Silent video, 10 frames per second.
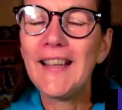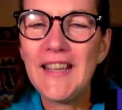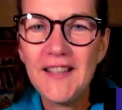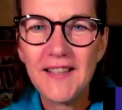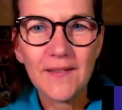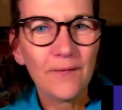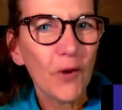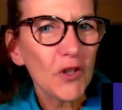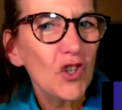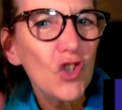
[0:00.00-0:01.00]
and he,
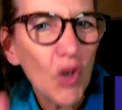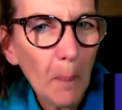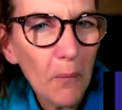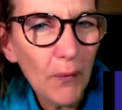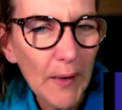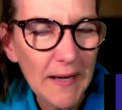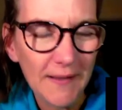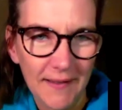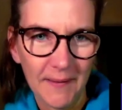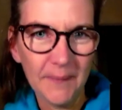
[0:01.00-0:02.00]
for some
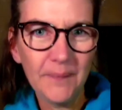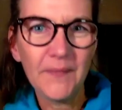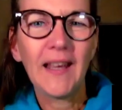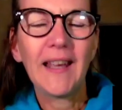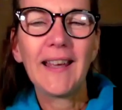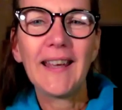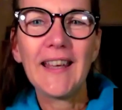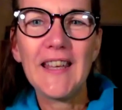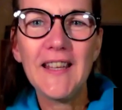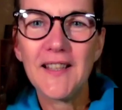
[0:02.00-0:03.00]
reason,
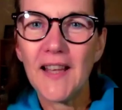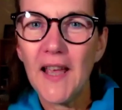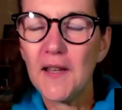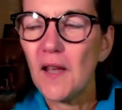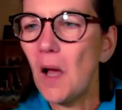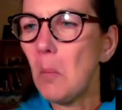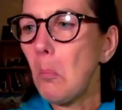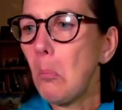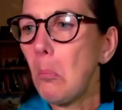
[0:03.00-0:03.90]
he says,